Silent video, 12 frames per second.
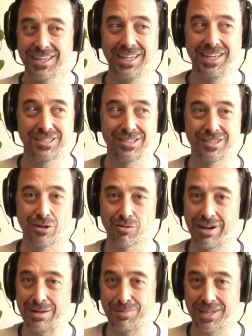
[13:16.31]
it's
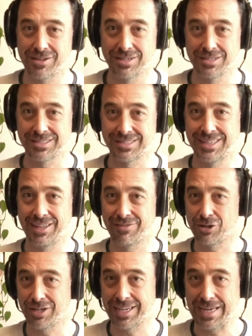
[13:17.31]
great because
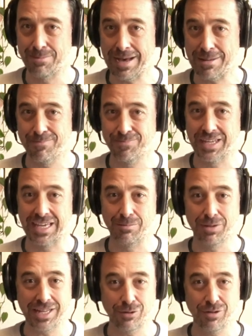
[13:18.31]
they've got to keep up and
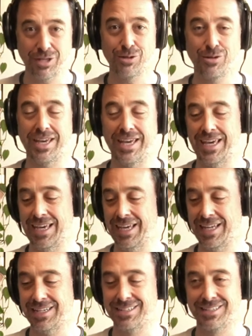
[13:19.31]
keep playing with you
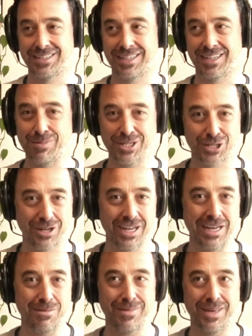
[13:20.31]
and keep in
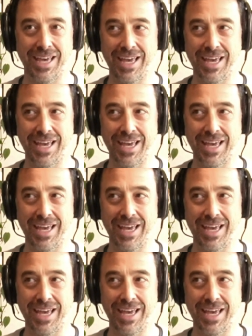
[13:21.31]
time